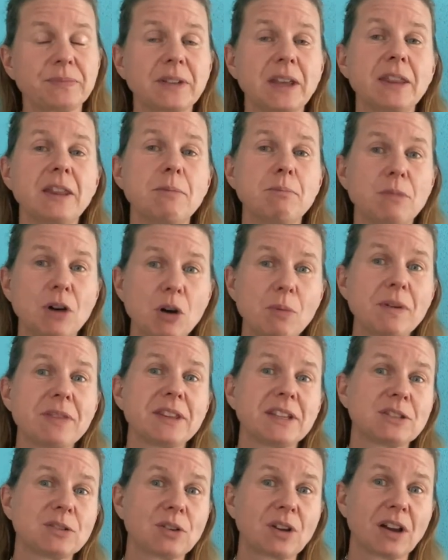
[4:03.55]
And the moment
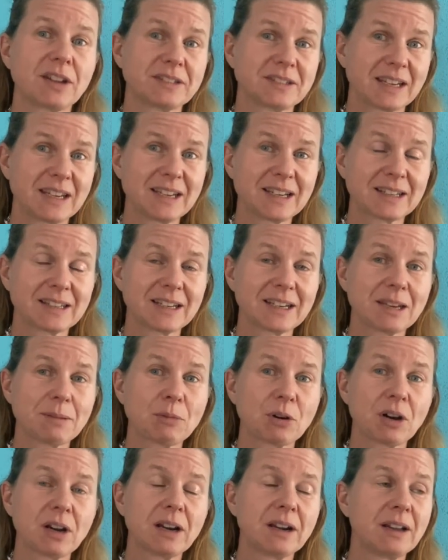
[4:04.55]
that you can't take it
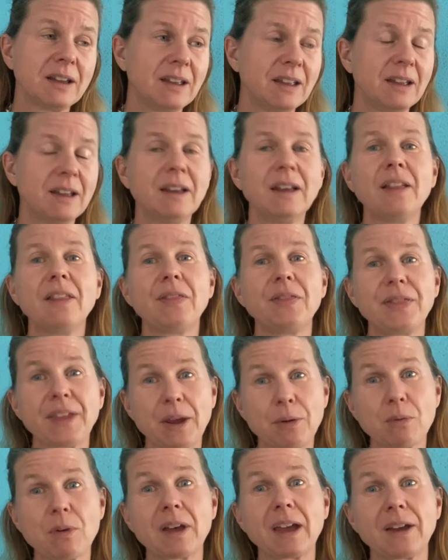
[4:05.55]
anymore, they
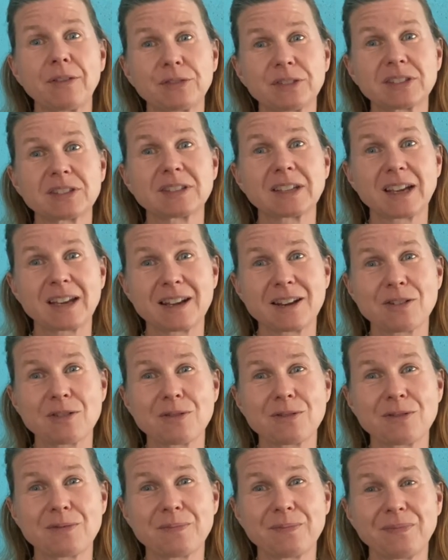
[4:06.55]
will have to say
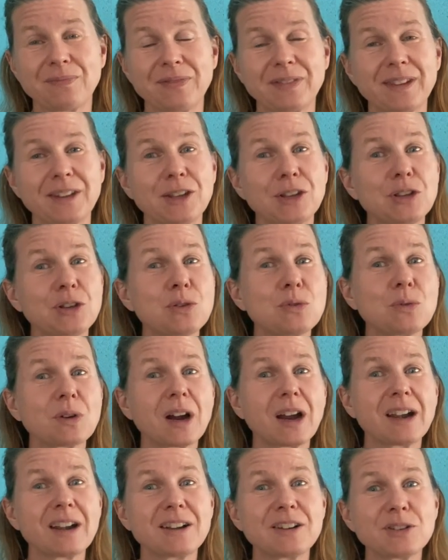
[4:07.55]
no. You
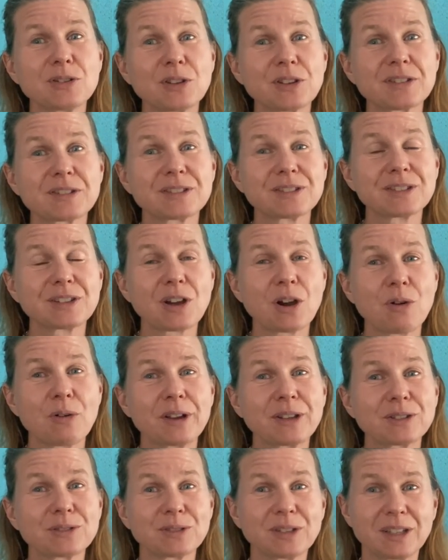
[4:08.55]
are not
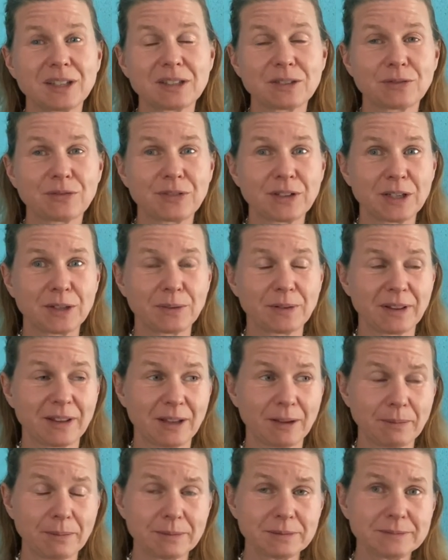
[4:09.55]
going to interfere with
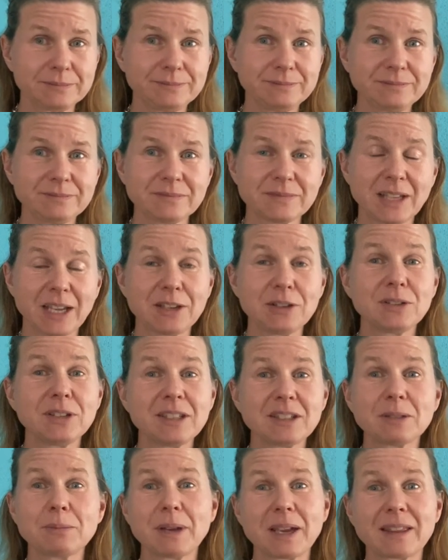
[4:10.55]
it. And you
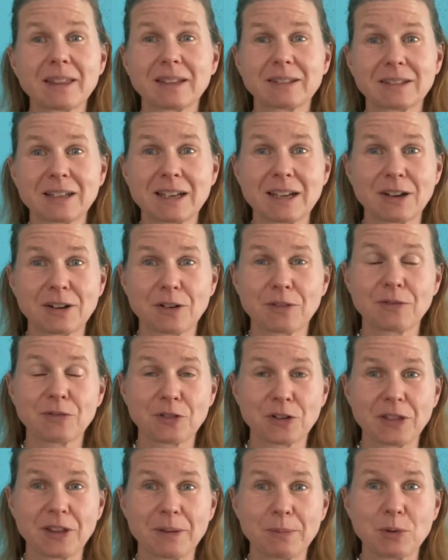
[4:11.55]
need to make that clear
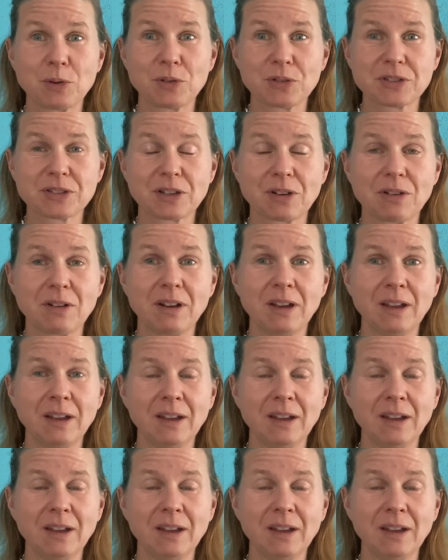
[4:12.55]
for them also.